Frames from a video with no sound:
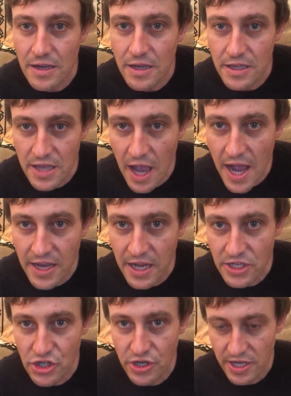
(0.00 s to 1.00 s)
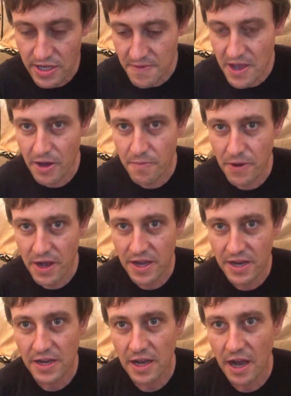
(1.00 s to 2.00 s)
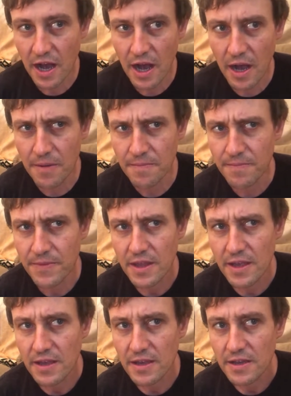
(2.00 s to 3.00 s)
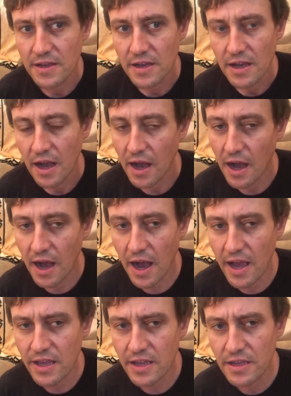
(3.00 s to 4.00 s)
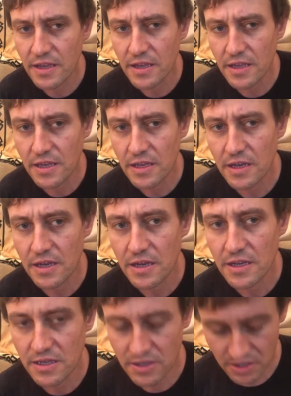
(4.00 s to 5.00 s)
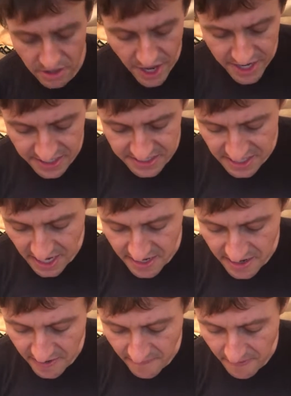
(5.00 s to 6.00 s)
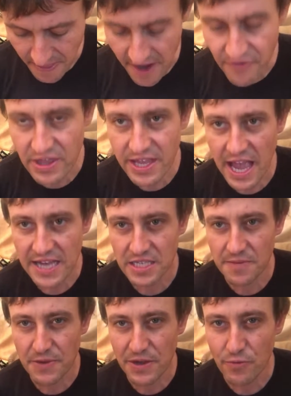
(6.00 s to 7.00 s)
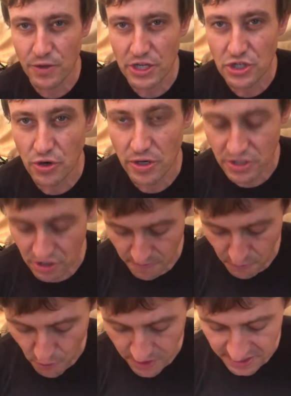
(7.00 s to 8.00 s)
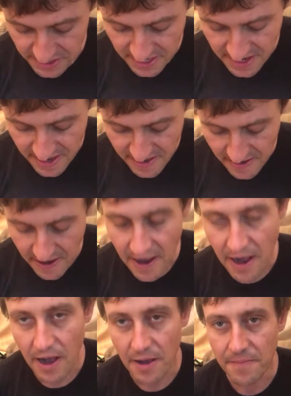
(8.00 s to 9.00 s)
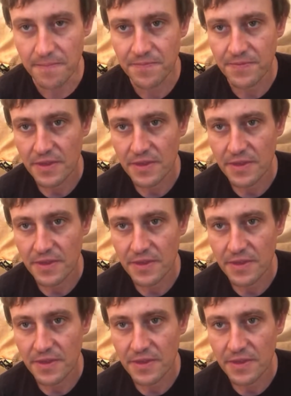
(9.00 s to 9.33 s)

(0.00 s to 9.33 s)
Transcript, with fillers: yeah, I got your email, bud. Um, I, like I said, everything has to be really short and to the point. Um,